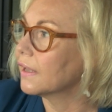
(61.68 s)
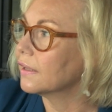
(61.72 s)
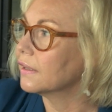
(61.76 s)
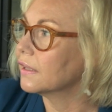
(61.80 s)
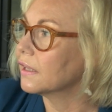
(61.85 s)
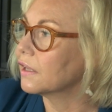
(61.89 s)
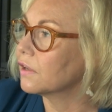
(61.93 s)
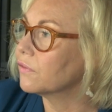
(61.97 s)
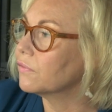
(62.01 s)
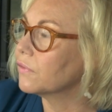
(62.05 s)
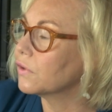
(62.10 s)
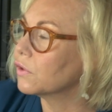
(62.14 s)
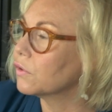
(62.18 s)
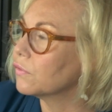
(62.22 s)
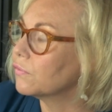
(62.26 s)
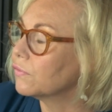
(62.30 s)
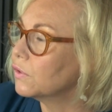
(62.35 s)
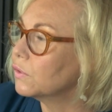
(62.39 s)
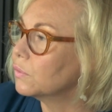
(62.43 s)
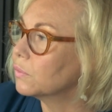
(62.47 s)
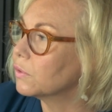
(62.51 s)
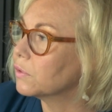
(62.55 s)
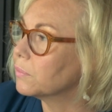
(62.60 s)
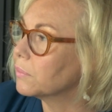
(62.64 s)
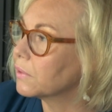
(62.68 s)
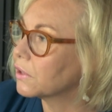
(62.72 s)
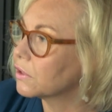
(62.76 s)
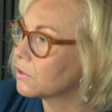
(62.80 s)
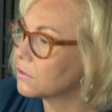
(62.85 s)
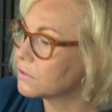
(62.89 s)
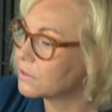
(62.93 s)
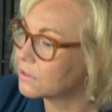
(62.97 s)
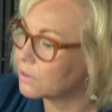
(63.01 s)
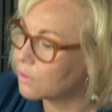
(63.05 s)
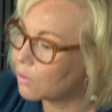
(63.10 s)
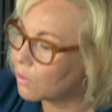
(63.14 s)
and they are very fluid
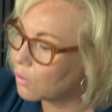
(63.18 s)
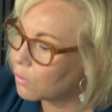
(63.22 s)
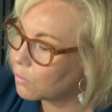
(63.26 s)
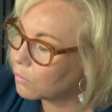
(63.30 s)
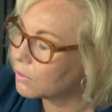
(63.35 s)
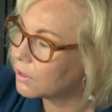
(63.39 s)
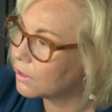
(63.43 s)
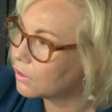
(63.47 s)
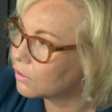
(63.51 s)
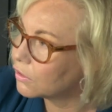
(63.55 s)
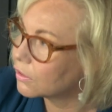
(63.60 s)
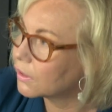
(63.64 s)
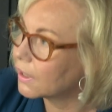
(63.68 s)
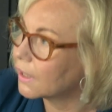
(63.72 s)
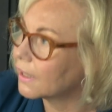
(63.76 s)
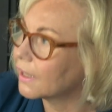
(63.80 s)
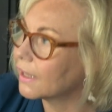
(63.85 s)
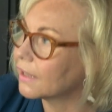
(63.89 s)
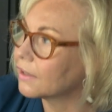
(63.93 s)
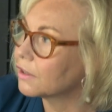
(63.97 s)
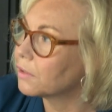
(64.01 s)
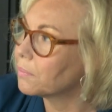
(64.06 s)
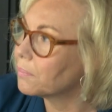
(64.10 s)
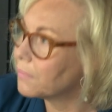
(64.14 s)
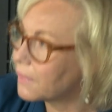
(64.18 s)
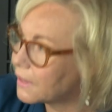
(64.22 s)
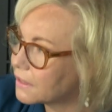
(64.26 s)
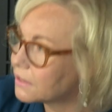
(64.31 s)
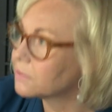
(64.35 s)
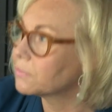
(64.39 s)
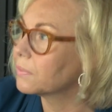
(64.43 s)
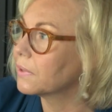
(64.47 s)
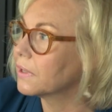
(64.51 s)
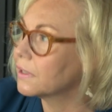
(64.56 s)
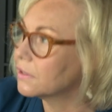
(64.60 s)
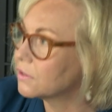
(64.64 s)
because they're only looking at the
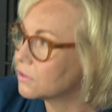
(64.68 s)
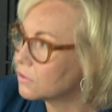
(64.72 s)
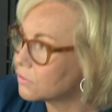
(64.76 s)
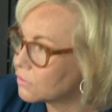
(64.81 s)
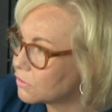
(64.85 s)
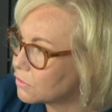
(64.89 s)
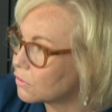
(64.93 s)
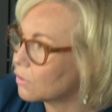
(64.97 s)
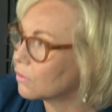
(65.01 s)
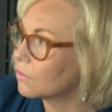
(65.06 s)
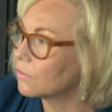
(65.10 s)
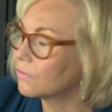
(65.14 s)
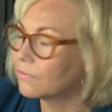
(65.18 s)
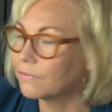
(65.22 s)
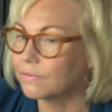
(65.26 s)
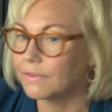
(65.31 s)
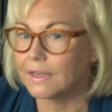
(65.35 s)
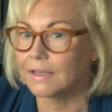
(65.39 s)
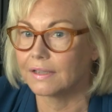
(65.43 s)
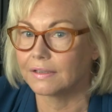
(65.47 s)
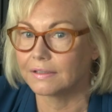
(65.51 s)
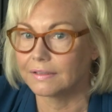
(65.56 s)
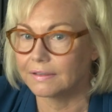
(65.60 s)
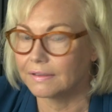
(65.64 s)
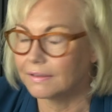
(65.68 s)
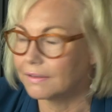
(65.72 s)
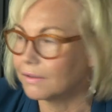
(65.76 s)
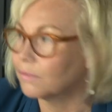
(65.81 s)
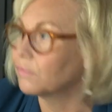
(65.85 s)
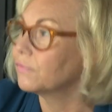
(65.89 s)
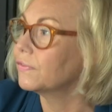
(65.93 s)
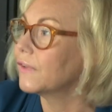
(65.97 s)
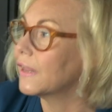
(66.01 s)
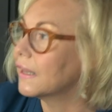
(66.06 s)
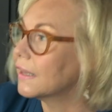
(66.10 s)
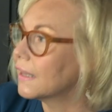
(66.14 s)
best way to solve that,
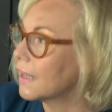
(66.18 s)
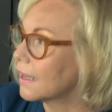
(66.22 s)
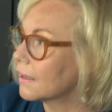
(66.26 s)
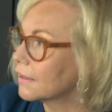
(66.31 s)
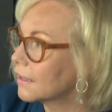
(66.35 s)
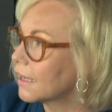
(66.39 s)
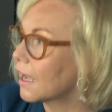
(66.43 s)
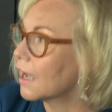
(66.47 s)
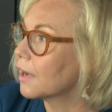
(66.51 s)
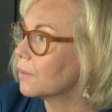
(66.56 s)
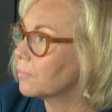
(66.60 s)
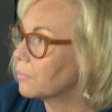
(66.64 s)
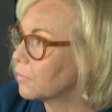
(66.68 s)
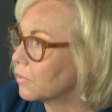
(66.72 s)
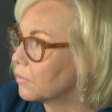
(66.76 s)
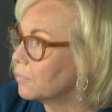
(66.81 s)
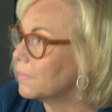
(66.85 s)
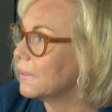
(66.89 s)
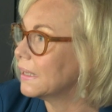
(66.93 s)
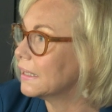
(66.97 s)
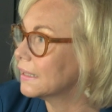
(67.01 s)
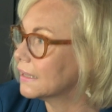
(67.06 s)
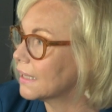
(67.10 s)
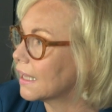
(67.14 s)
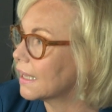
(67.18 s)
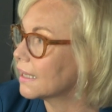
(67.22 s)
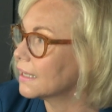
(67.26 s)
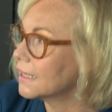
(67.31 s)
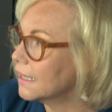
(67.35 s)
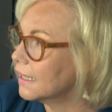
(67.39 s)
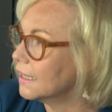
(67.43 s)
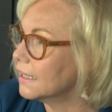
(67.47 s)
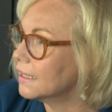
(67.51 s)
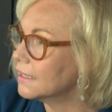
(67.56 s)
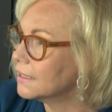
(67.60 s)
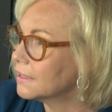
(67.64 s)
or fill that gap, or meet that
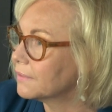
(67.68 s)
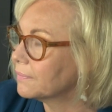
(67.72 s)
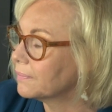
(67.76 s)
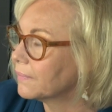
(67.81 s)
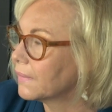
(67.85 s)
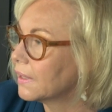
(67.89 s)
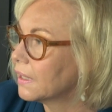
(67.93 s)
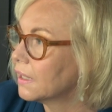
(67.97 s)
need.